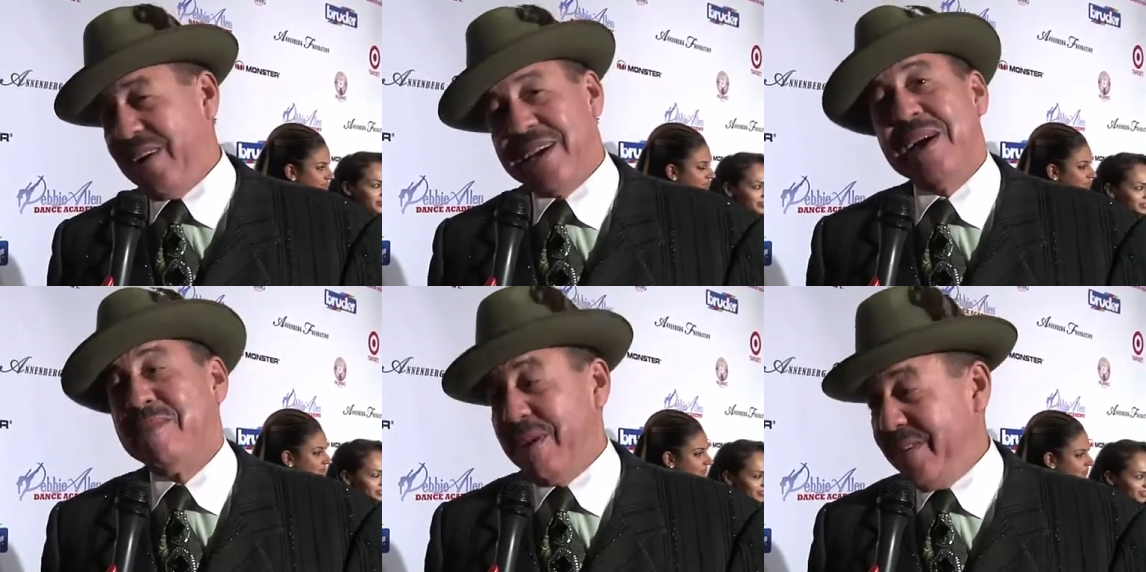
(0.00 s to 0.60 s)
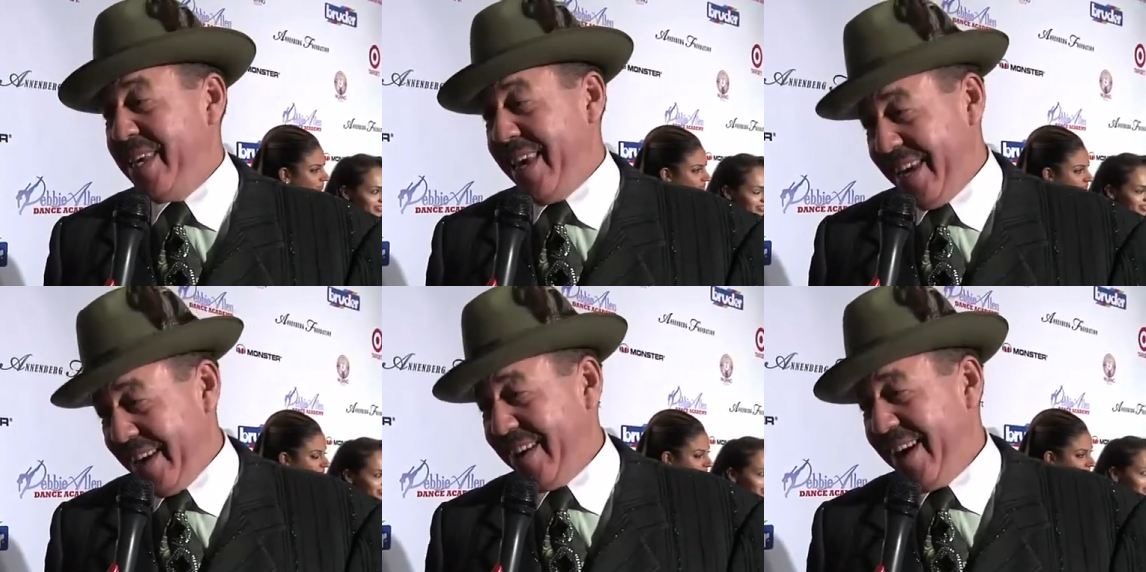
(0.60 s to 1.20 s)
Speaker 1: I come every
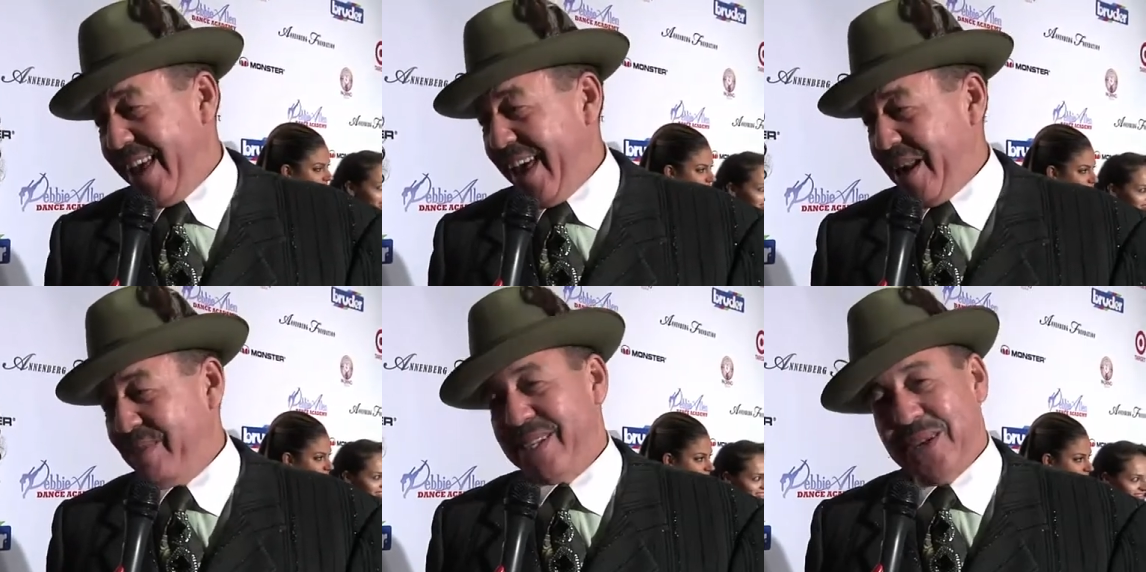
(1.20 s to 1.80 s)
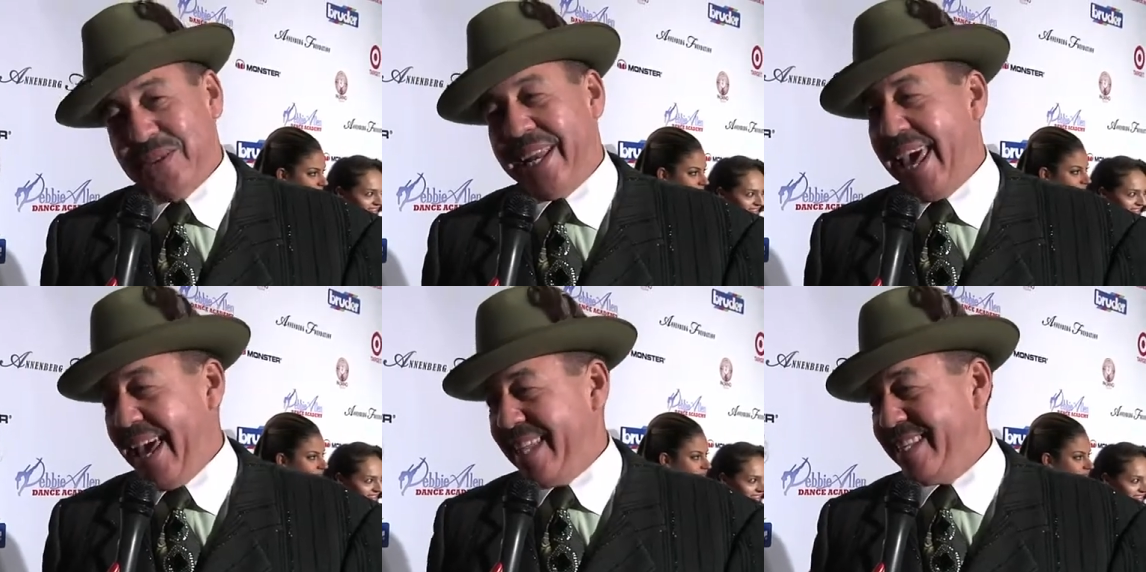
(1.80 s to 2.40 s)
year, and I'm just so
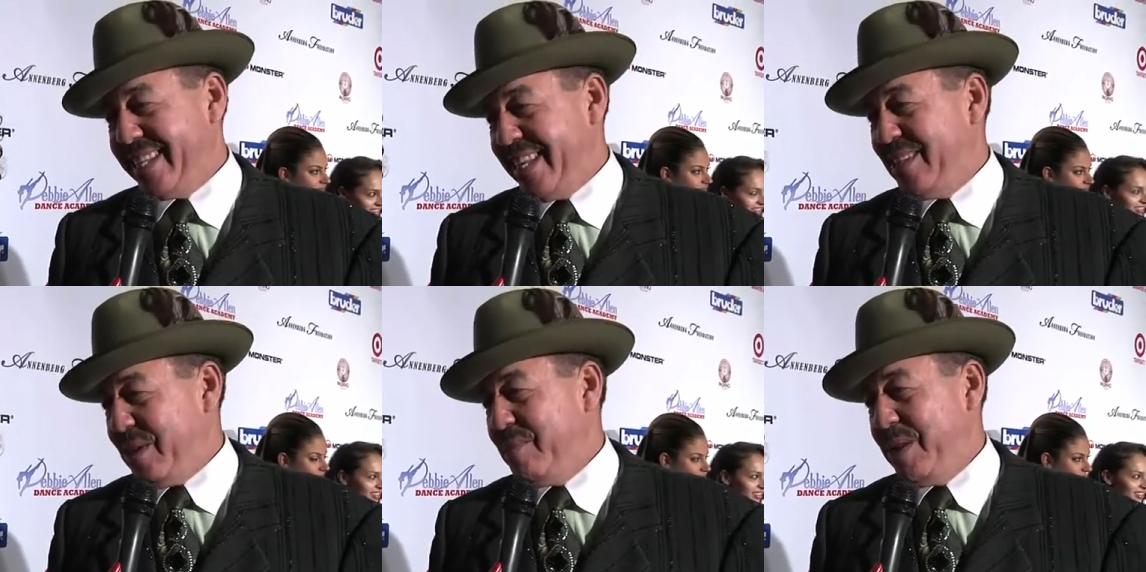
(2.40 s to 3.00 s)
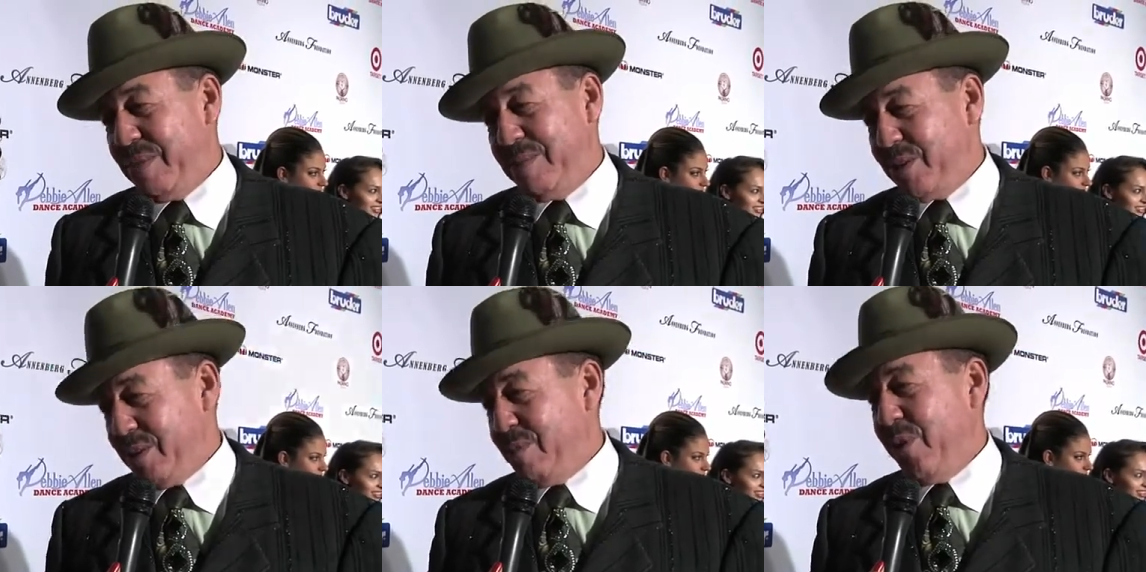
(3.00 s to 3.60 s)
glad to see so many people
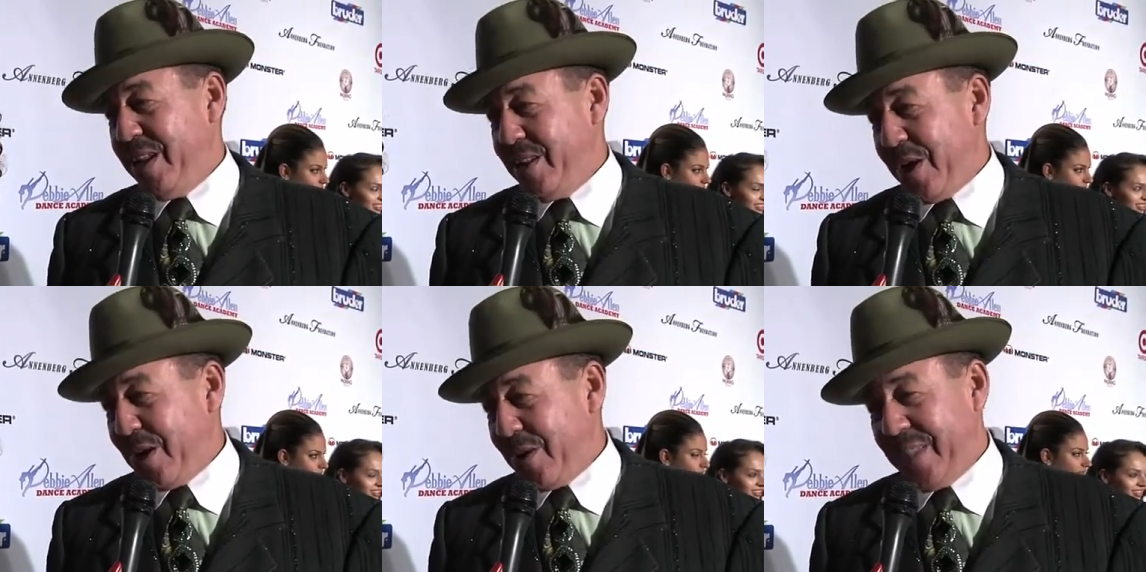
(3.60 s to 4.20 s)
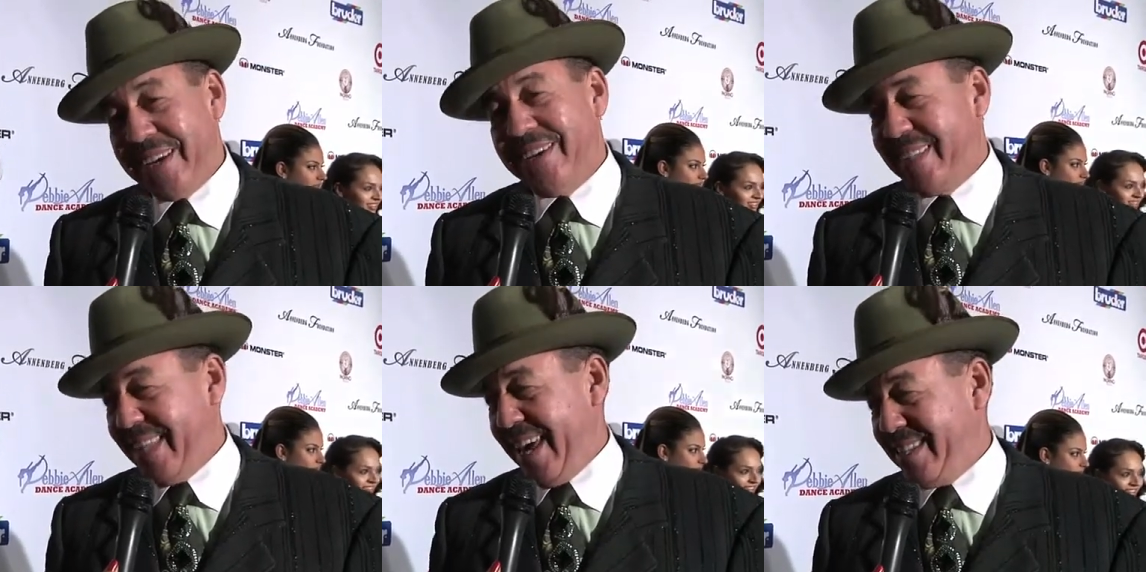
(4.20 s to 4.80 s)
supporting her and the good
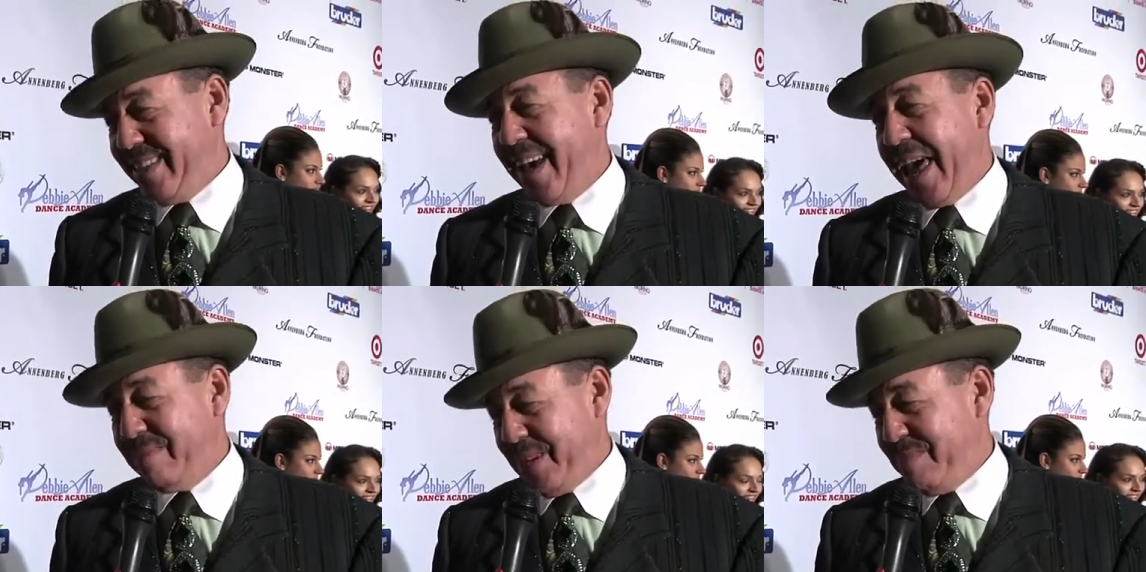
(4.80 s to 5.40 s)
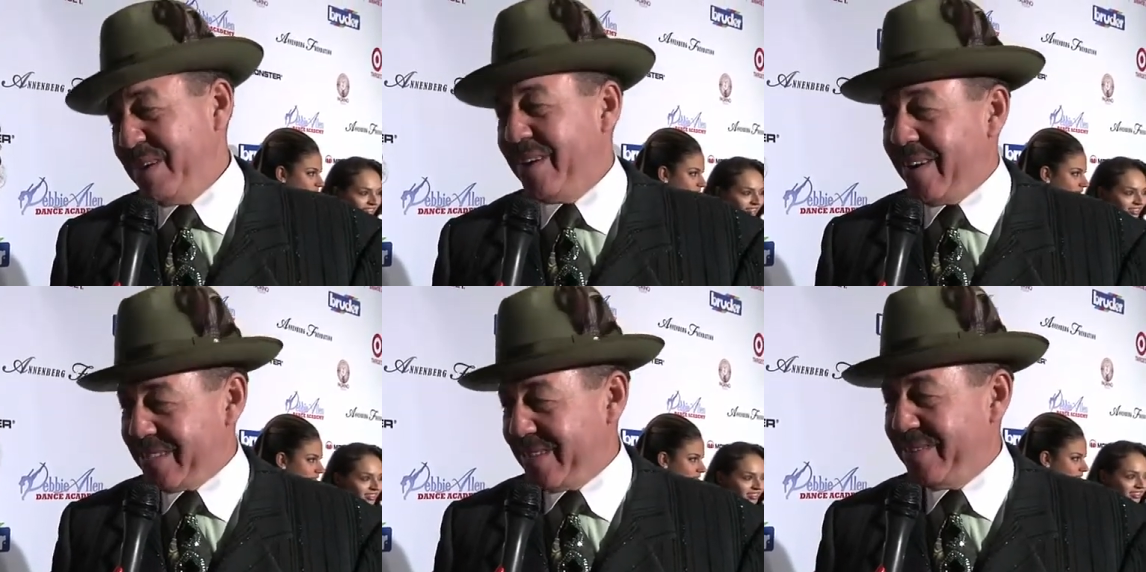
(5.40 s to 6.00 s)
things that are happening because of